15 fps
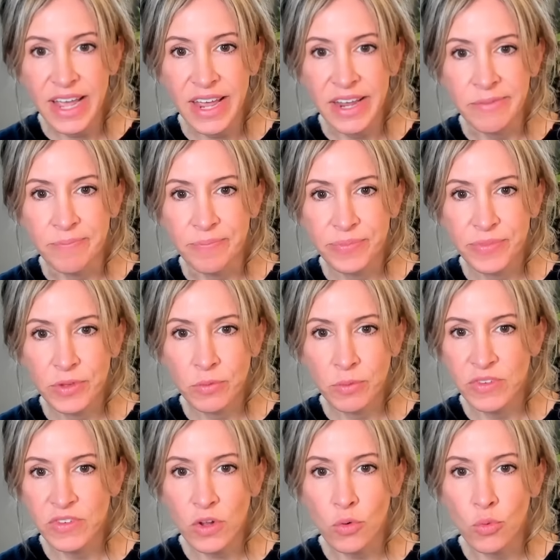And
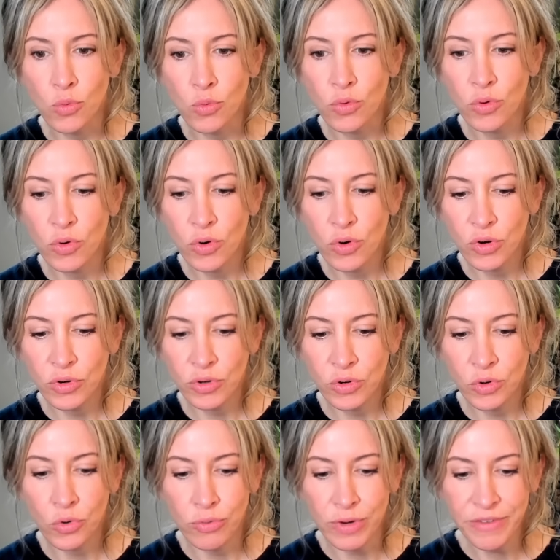what's so
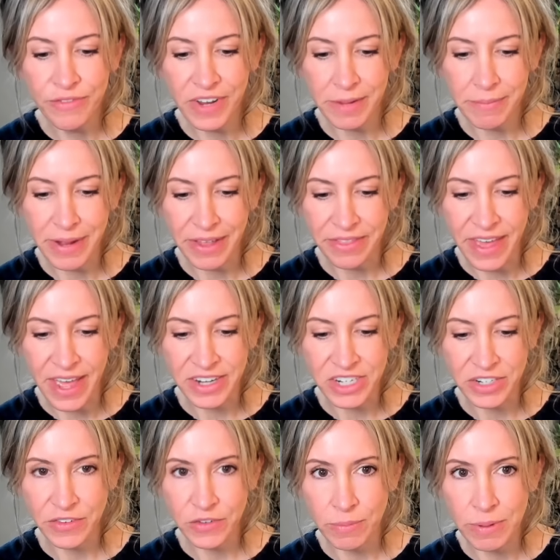horrific about that,
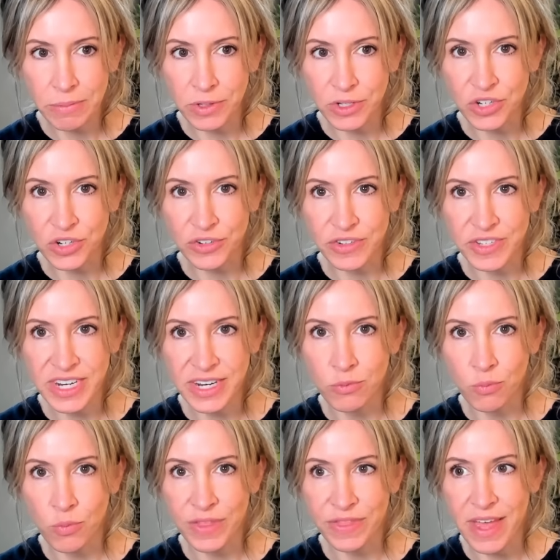just for people that don't
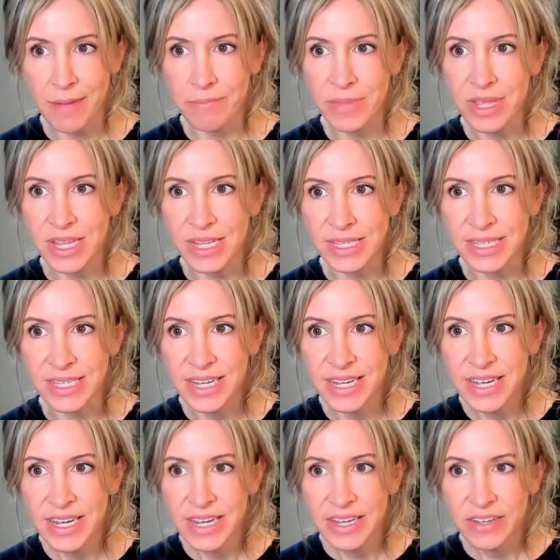understand what that means.
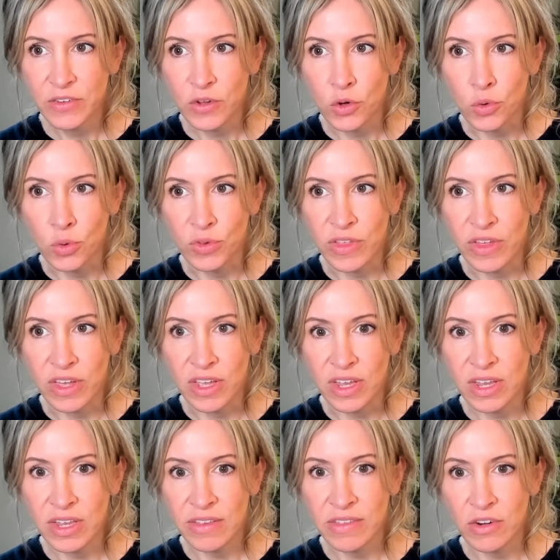So that
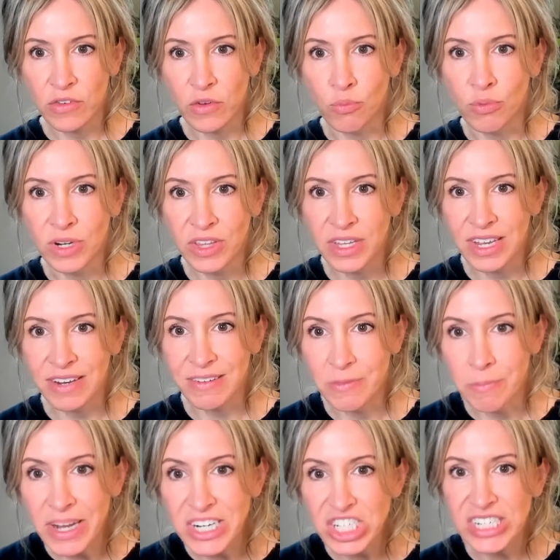there's a really,
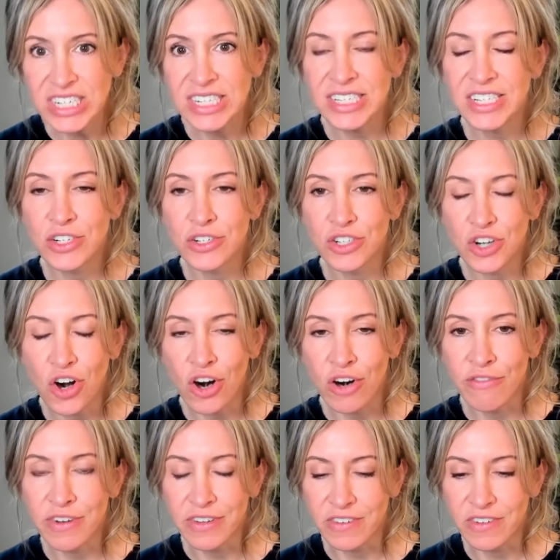it's much easier to
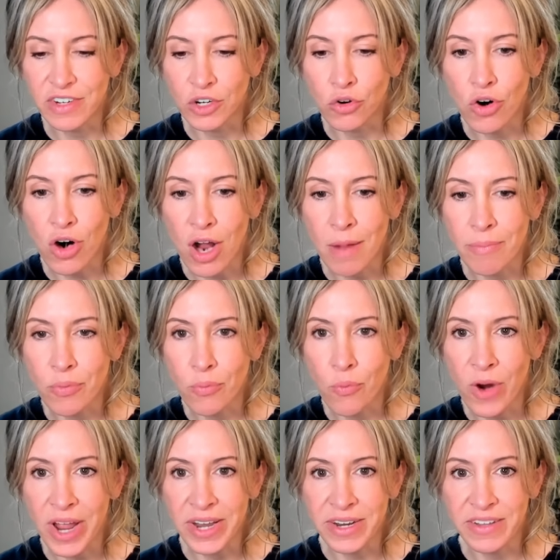harvest a crop
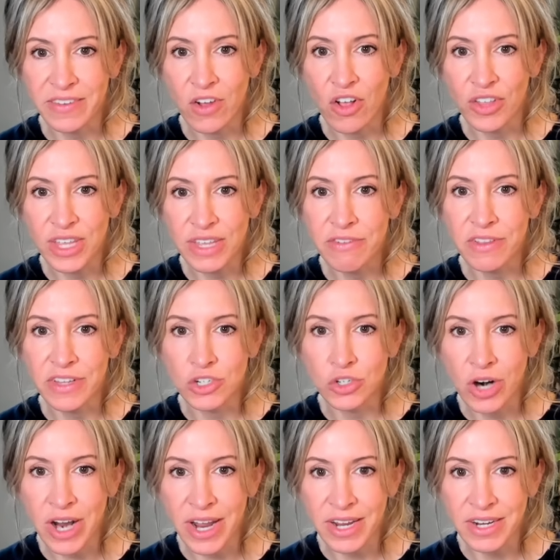when it's all evenly
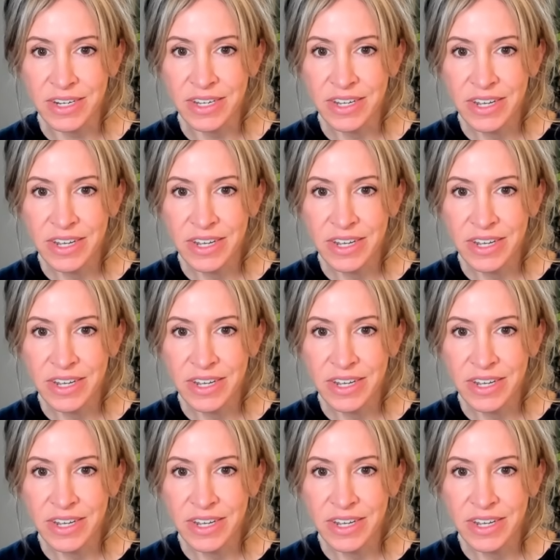dried,